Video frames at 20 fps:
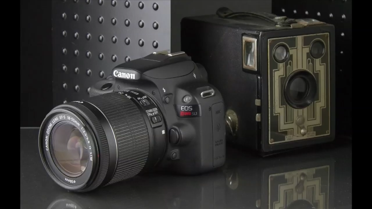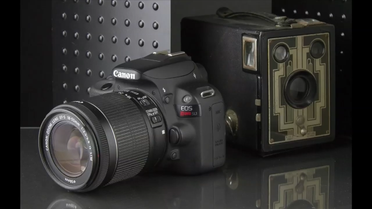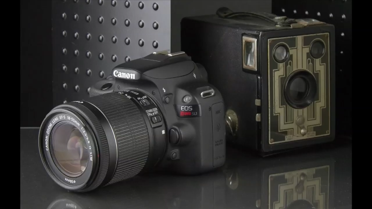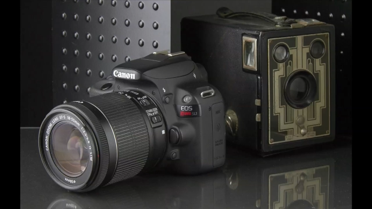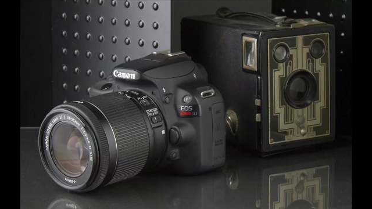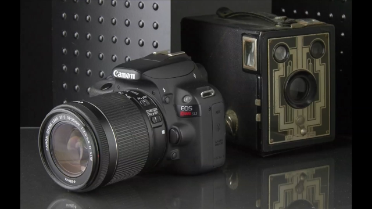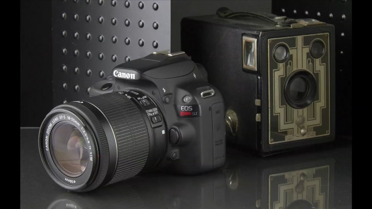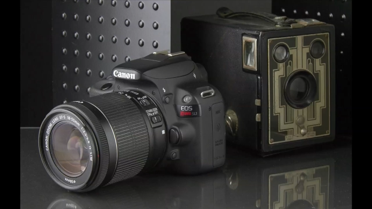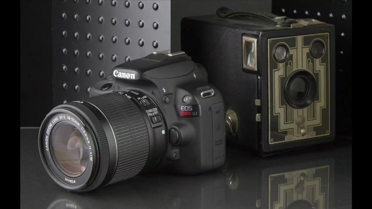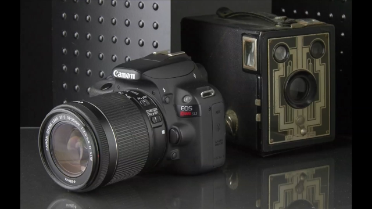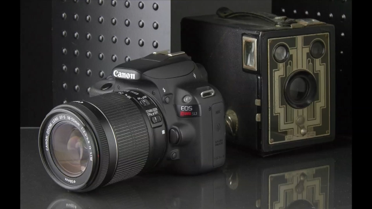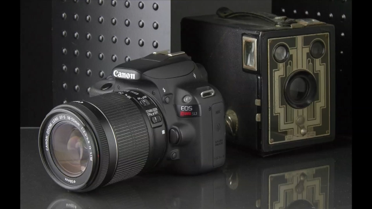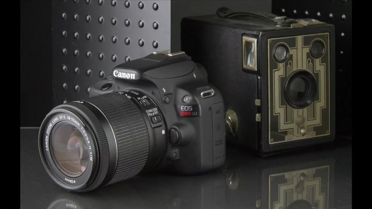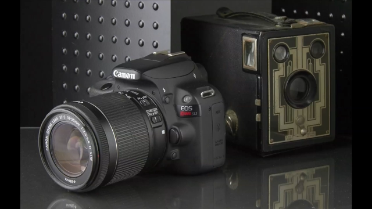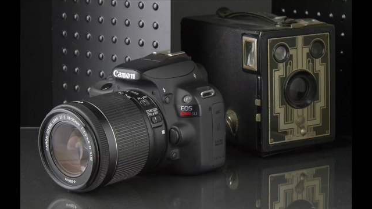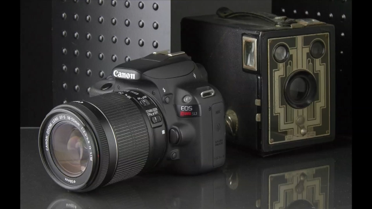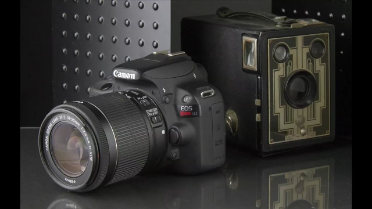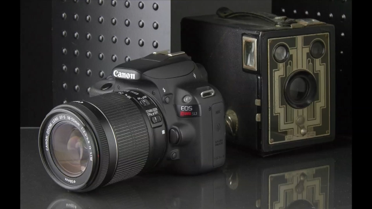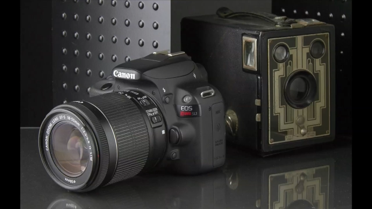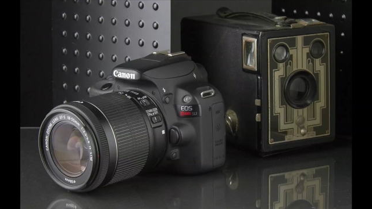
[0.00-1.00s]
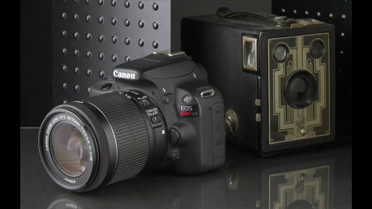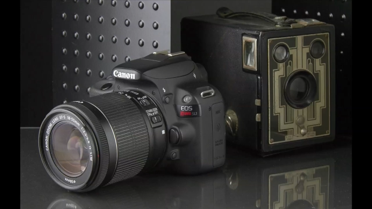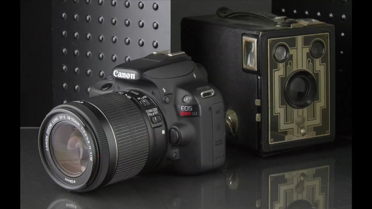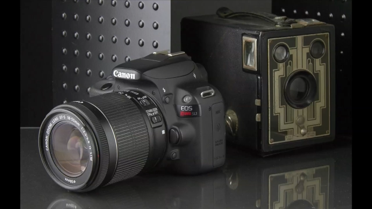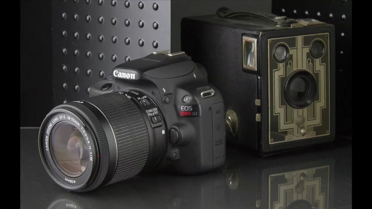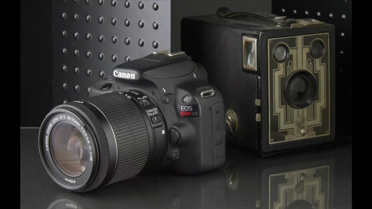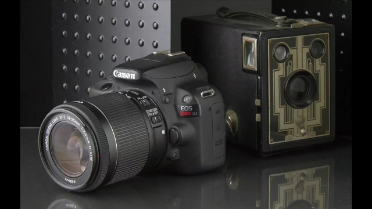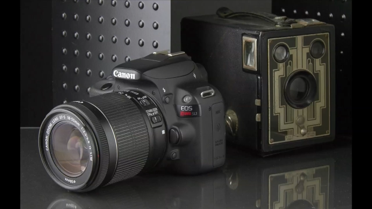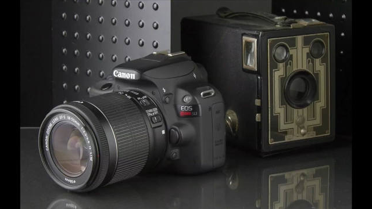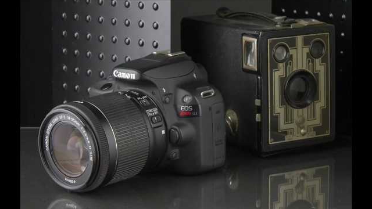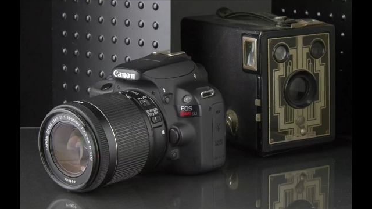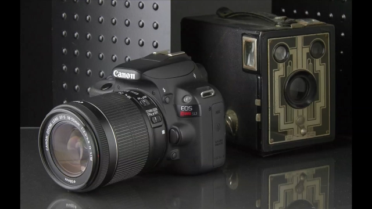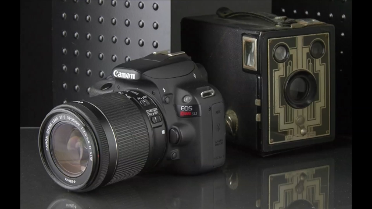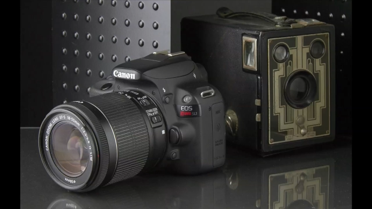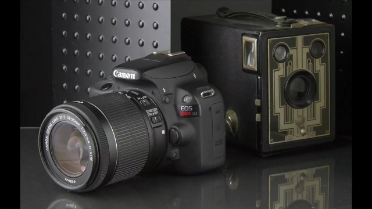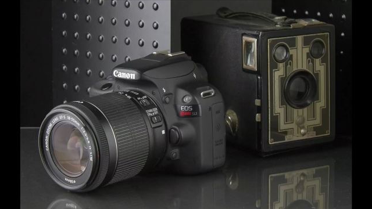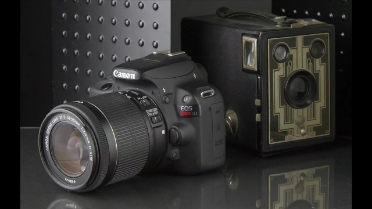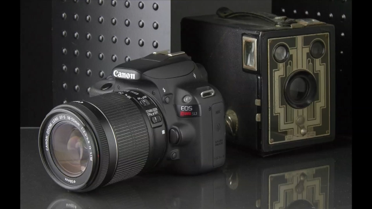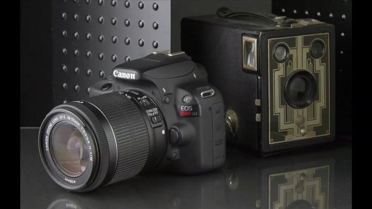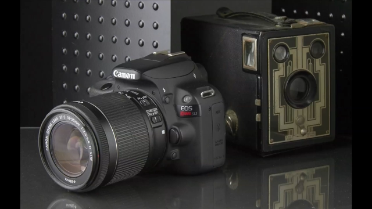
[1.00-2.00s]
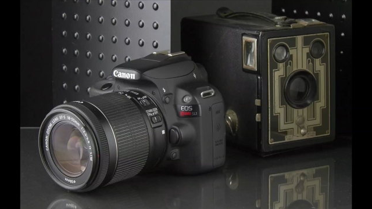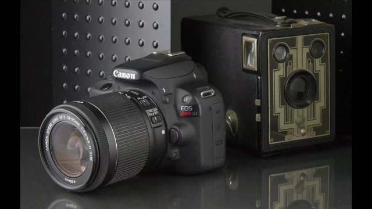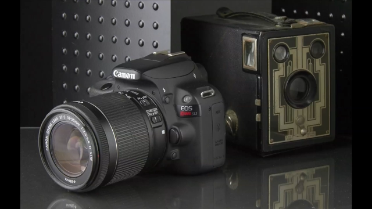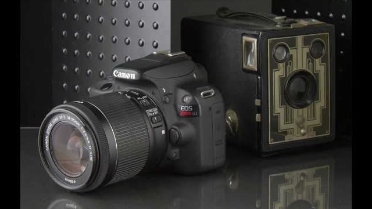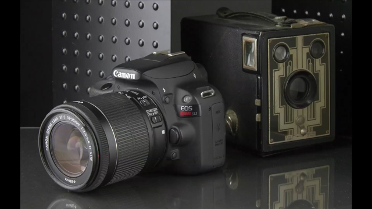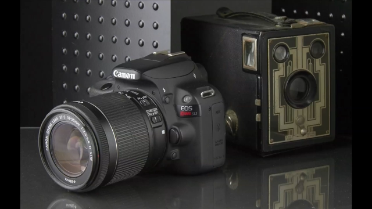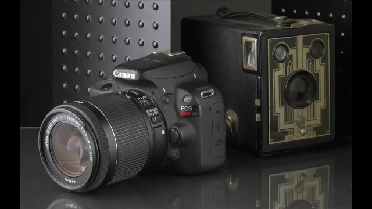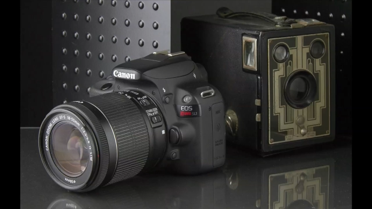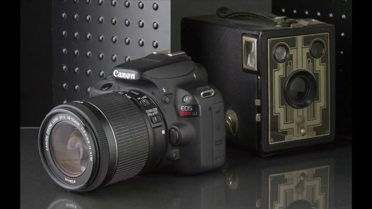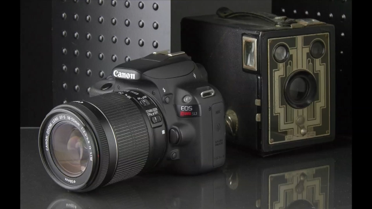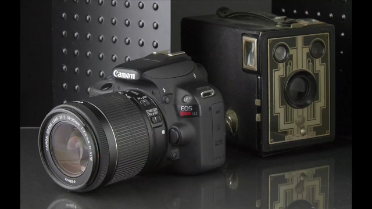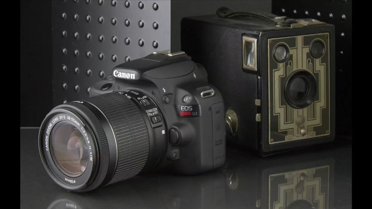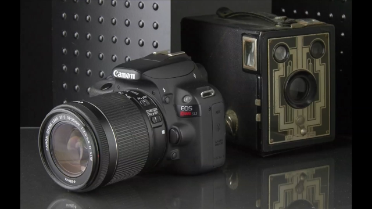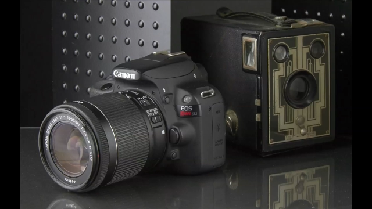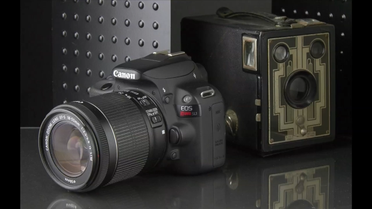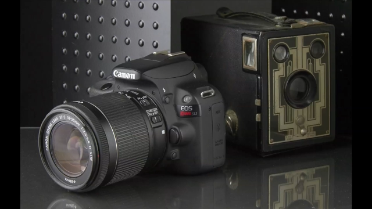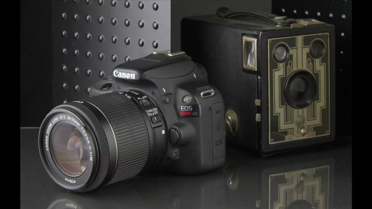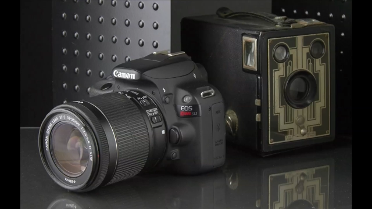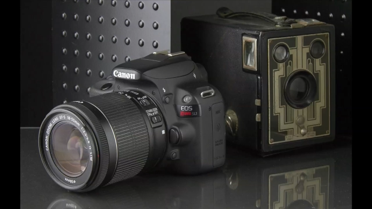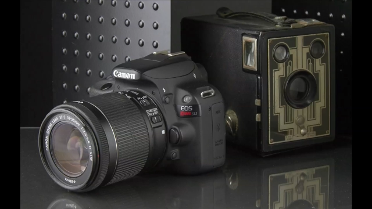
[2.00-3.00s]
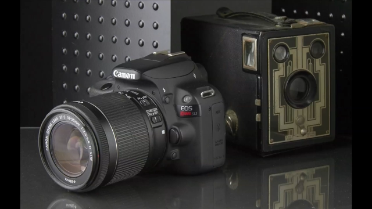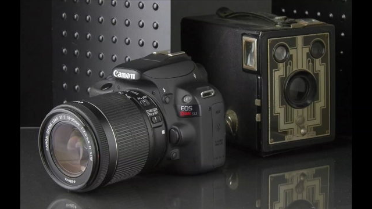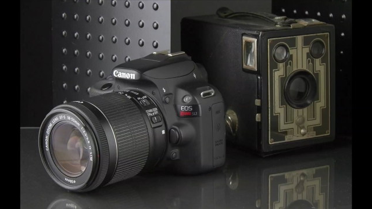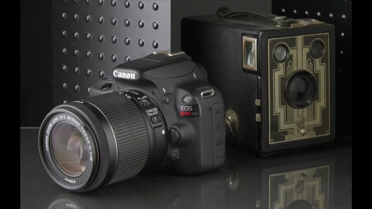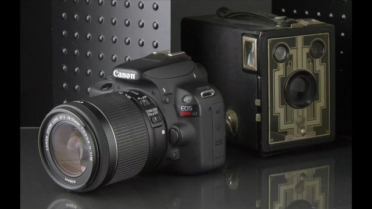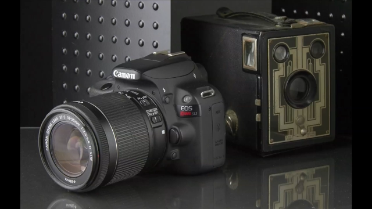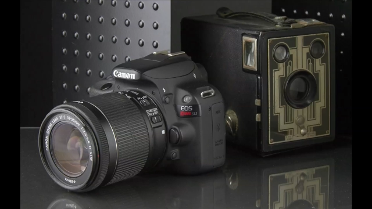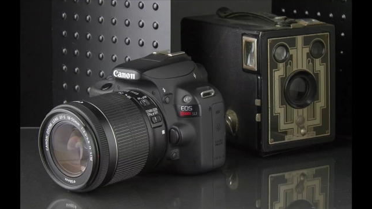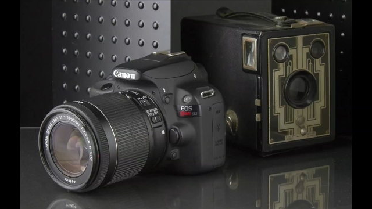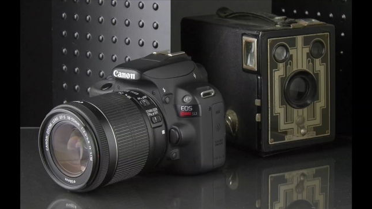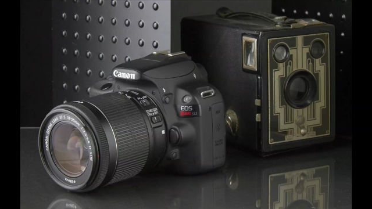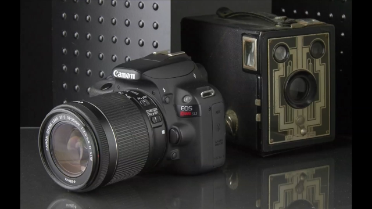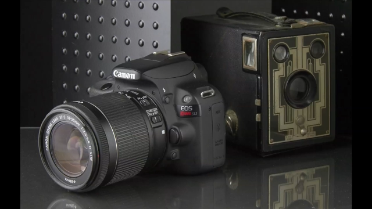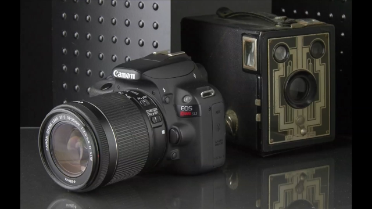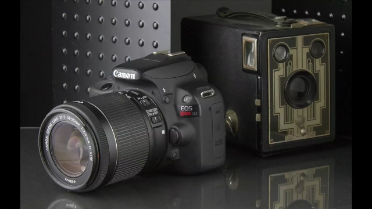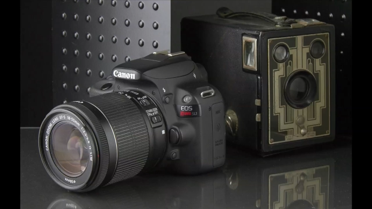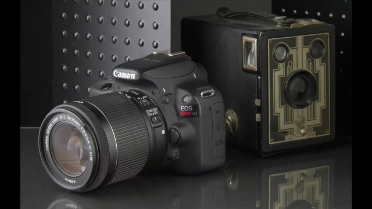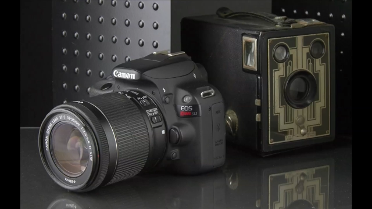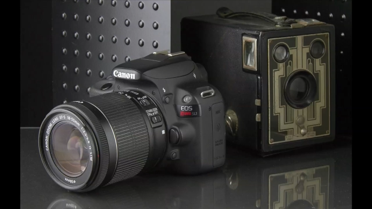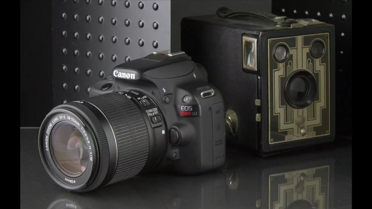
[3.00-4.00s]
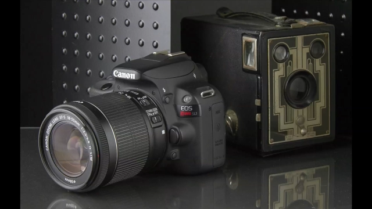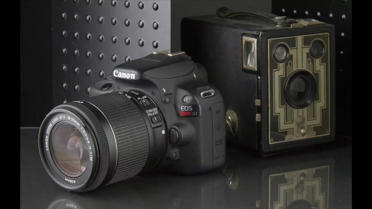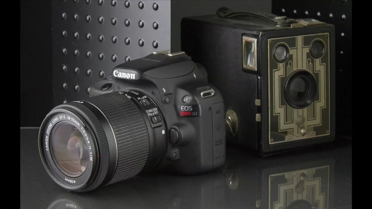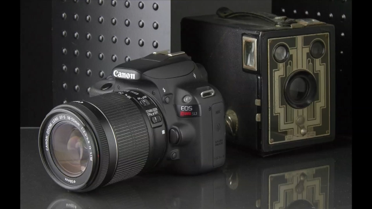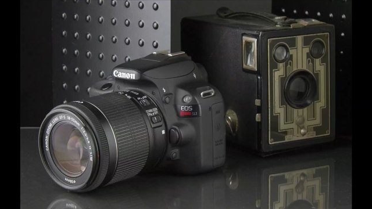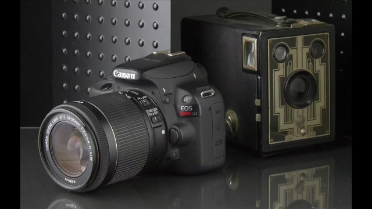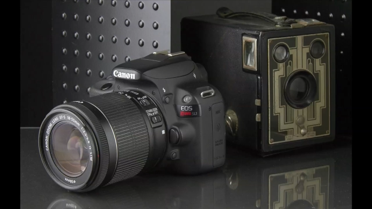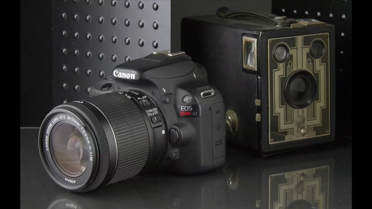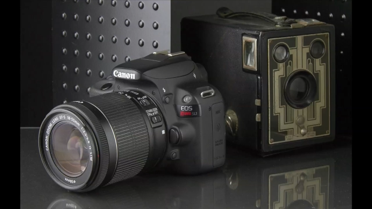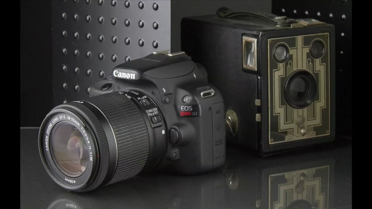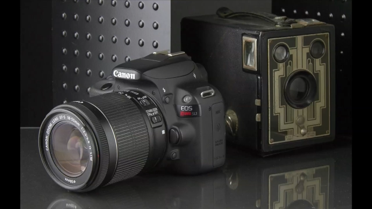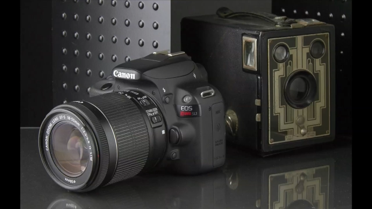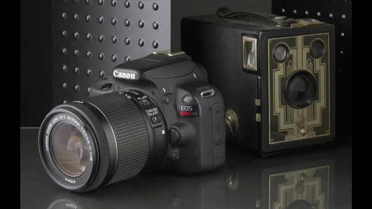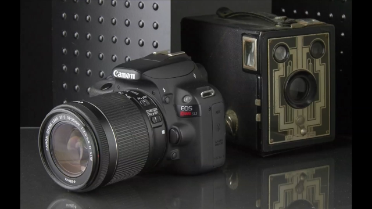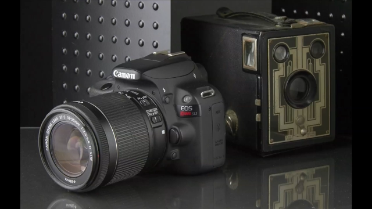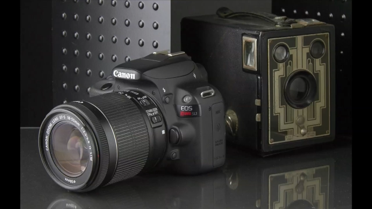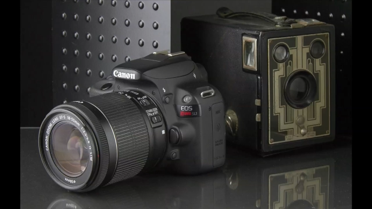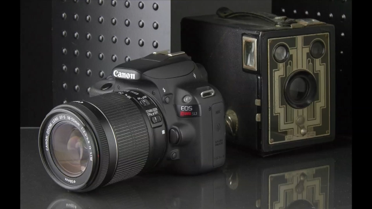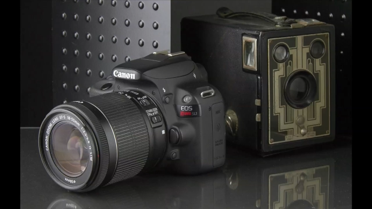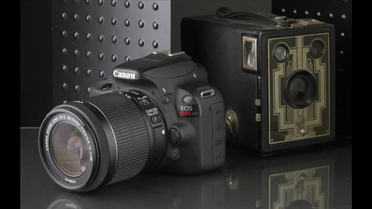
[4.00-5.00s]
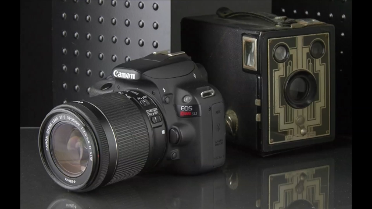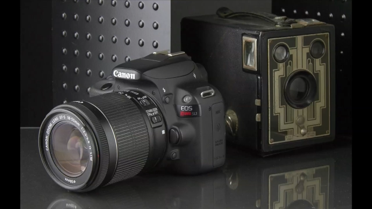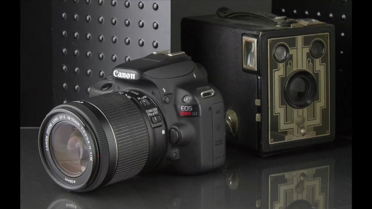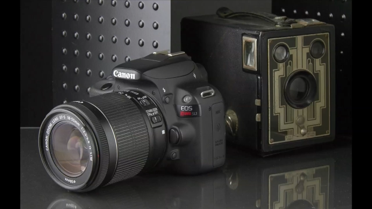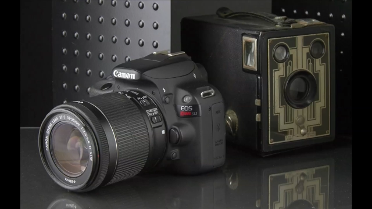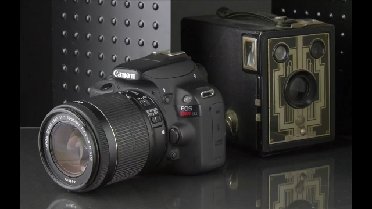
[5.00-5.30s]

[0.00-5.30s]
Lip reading: Nobody's mouth can be seen.